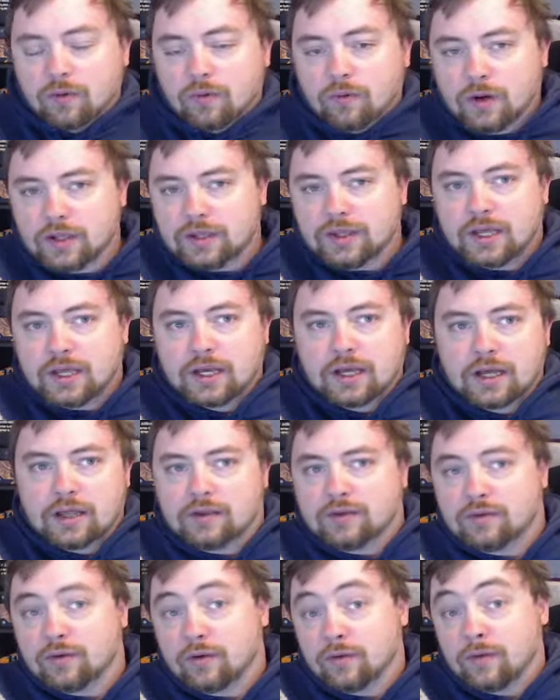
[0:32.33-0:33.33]
one
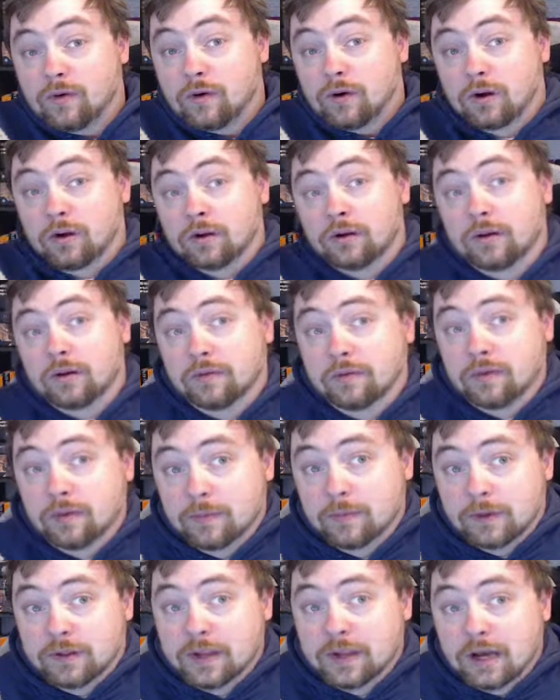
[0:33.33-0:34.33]
thing so far
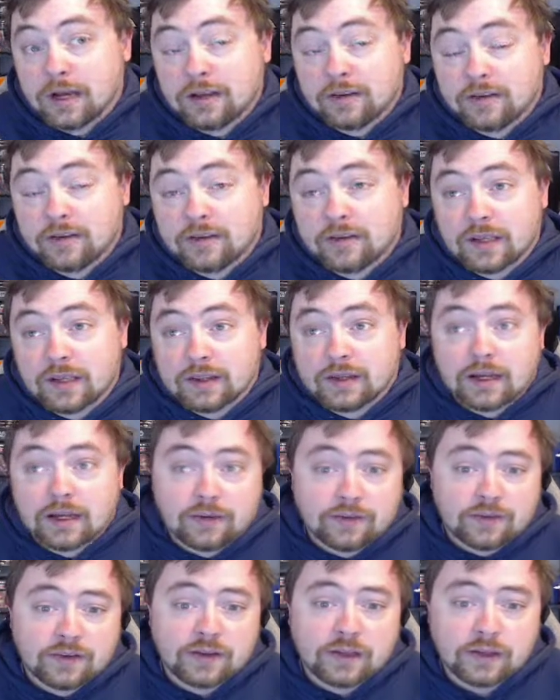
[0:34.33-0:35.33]
from the Dynasty set that
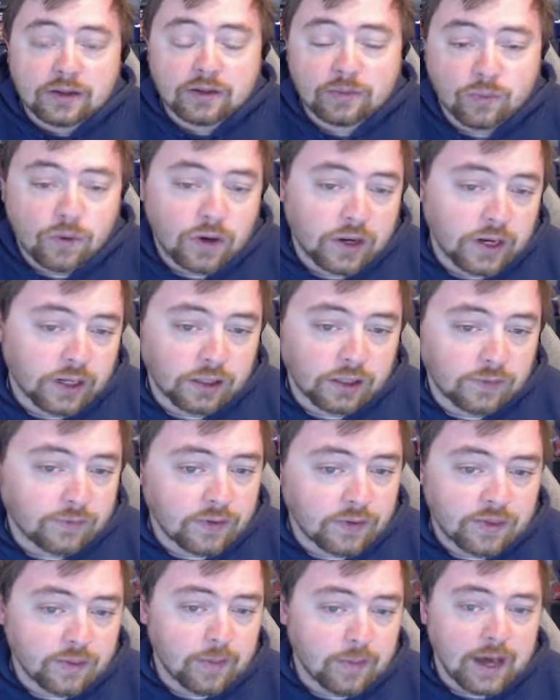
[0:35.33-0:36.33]
I've seen is, one, I love
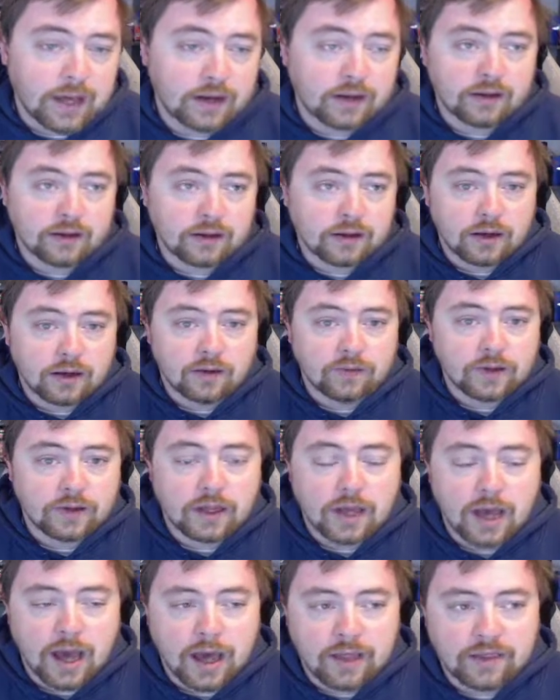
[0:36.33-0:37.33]
the thematic of
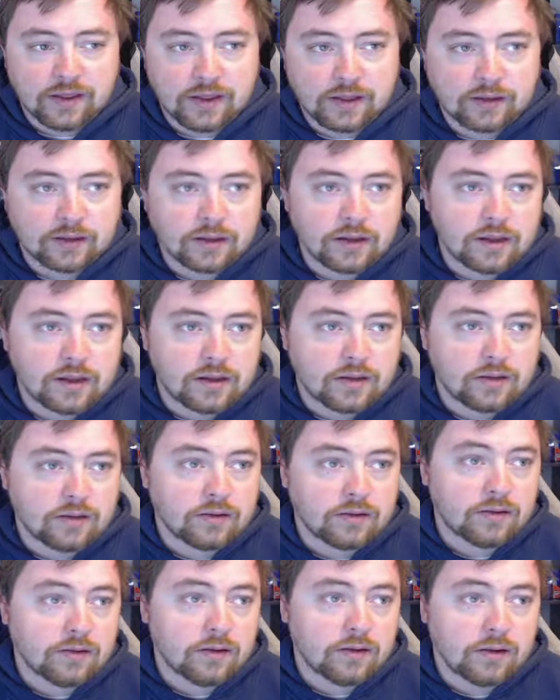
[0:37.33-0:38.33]
it. I think that
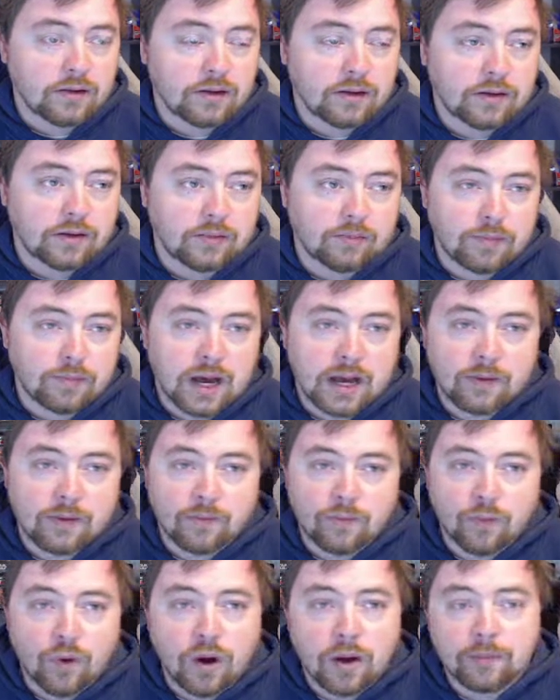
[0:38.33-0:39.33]
my
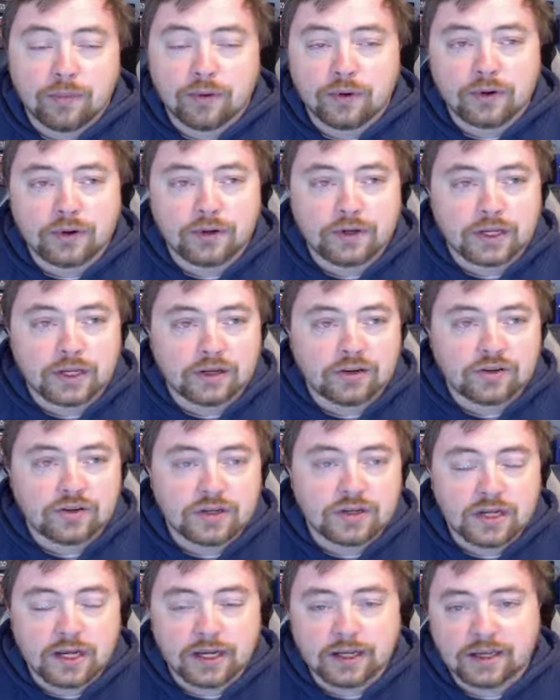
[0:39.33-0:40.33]
one
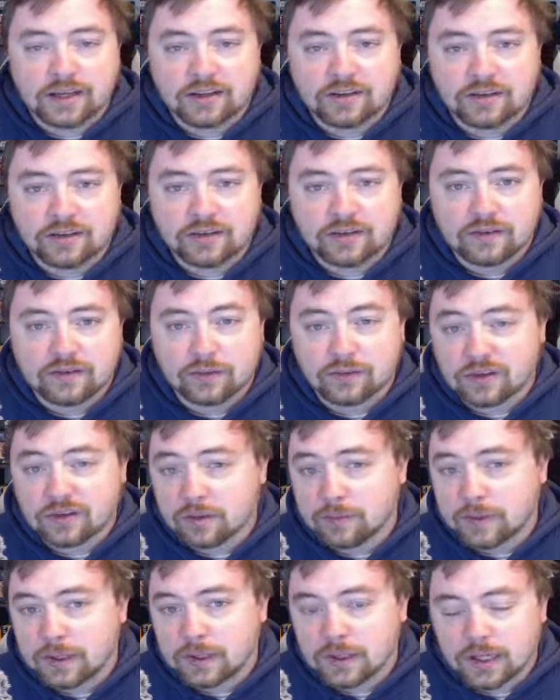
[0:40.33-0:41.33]
prediction, I guess, is there's
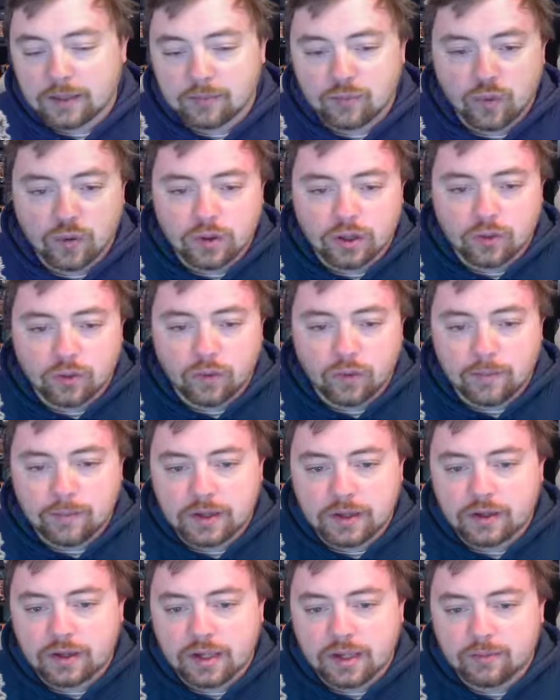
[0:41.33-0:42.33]
going to be like more
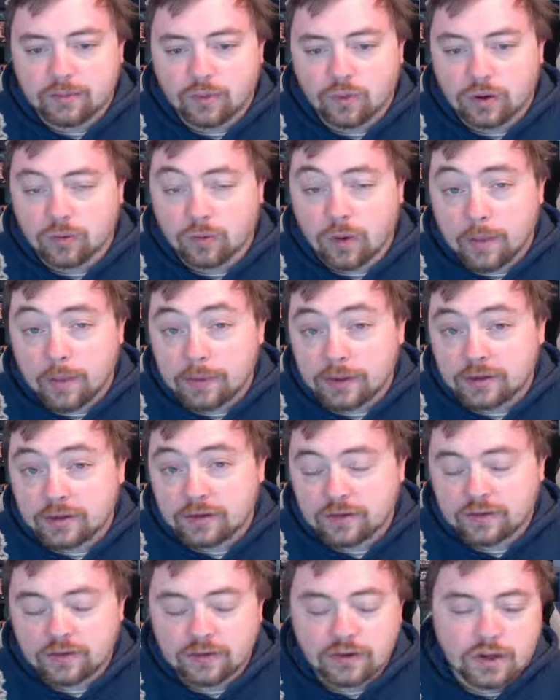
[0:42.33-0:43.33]
equipment and more
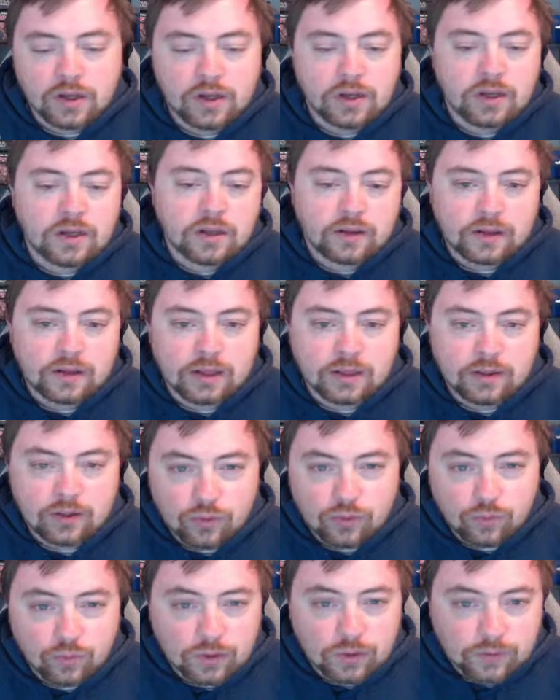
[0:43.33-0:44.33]
weapons than
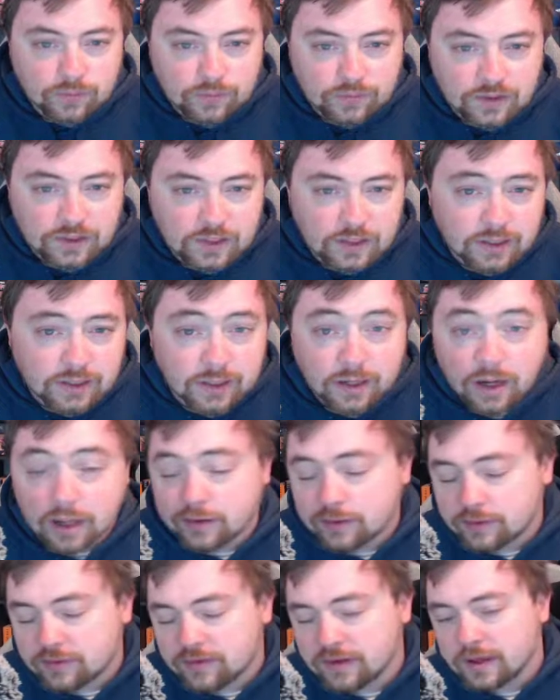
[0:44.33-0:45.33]
you would have seen in
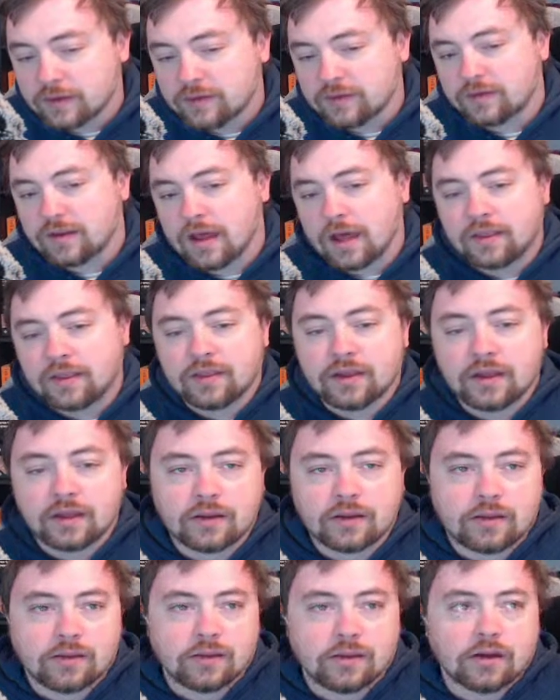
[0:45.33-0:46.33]
other sets. I
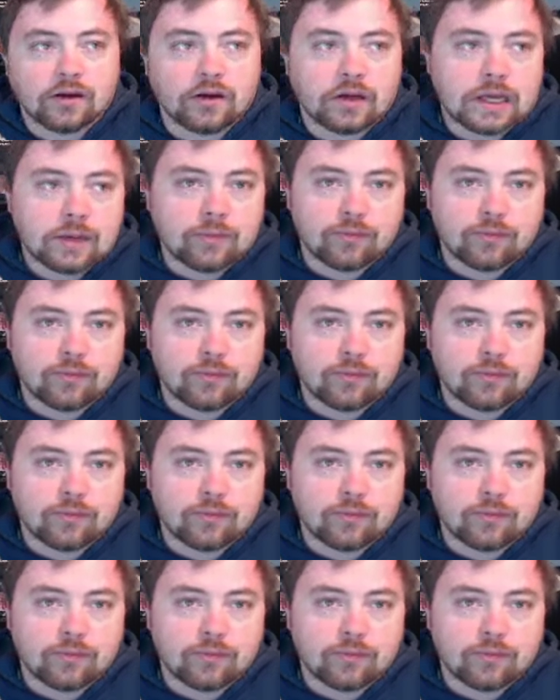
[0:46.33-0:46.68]
think the